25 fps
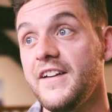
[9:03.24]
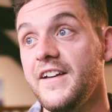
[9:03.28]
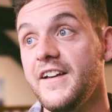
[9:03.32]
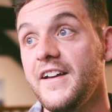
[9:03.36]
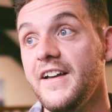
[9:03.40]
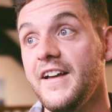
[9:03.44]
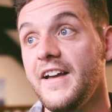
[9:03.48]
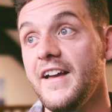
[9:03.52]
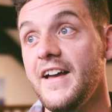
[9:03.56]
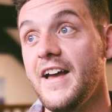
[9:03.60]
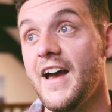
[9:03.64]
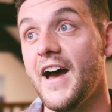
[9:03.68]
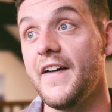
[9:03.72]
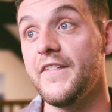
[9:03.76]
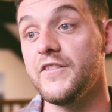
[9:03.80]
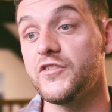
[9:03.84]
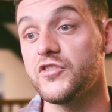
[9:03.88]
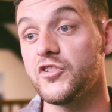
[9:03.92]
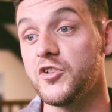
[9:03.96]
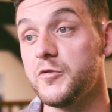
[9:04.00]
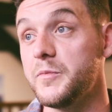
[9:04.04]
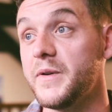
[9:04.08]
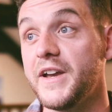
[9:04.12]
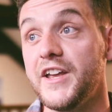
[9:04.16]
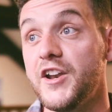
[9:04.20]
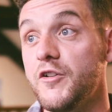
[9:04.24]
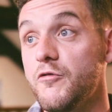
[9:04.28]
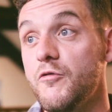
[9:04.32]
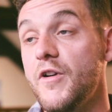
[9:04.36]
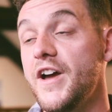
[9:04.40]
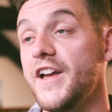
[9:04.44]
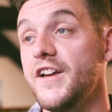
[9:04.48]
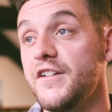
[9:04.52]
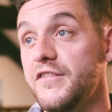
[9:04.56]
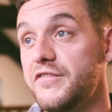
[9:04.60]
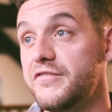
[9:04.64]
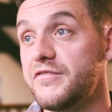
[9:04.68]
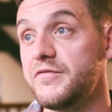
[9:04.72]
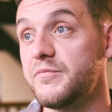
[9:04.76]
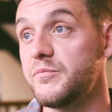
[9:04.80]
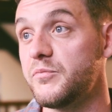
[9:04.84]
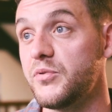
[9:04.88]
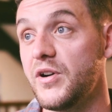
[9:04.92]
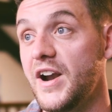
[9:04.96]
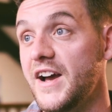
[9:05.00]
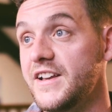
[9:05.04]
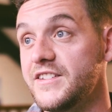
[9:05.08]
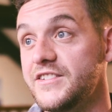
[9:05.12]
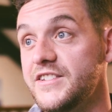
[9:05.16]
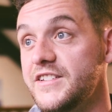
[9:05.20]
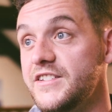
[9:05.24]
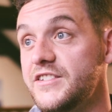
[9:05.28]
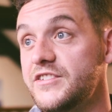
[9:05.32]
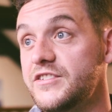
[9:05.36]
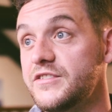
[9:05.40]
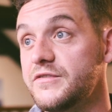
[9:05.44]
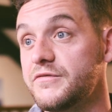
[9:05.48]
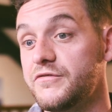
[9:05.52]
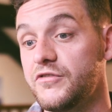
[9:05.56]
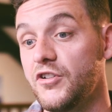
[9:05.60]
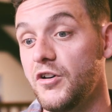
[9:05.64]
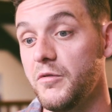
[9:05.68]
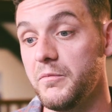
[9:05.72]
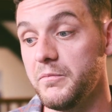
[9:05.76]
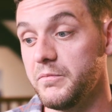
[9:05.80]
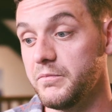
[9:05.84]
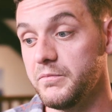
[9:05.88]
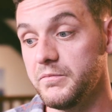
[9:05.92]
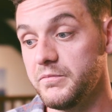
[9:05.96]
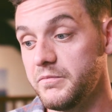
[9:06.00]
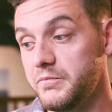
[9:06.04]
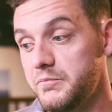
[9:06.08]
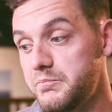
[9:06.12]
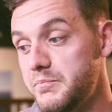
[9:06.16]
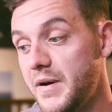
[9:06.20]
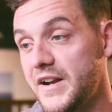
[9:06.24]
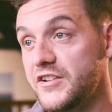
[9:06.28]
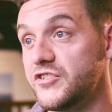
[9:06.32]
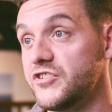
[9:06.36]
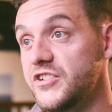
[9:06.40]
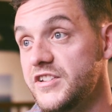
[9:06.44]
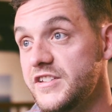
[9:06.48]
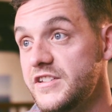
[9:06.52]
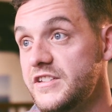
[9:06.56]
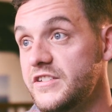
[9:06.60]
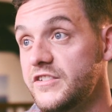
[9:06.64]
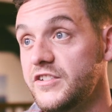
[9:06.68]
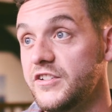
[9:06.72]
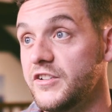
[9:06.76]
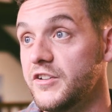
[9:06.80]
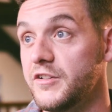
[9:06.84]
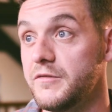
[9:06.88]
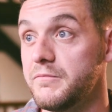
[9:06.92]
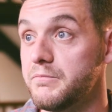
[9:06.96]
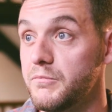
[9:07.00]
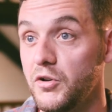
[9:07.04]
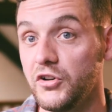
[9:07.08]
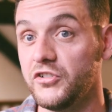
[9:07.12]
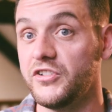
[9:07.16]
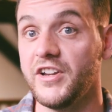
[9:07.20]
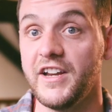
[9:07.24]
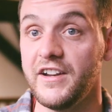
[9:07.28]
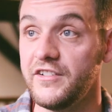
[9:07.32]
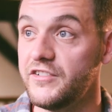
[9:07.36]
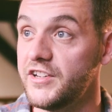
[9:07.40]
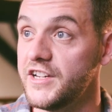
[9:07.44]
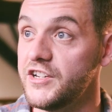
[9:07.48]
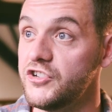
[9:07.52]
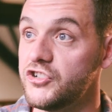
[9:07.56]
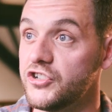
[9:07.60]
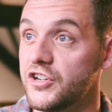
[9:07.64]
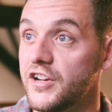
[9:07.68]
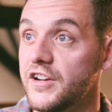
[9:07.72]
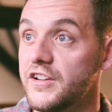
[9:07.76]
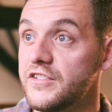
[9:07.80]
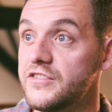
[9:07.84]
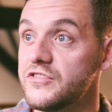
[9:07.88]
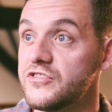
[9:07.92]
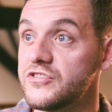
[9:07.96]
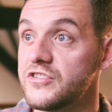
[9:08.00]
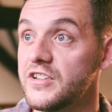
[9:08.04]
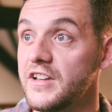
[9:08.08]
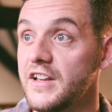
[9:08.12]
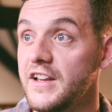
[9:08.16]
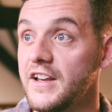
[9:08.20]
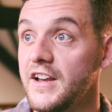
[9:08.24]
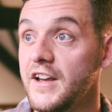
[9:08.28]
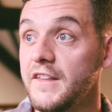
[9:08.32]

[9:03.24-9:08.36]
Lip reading: and there's going to be an array of prizes from badges to Montane t-shirts.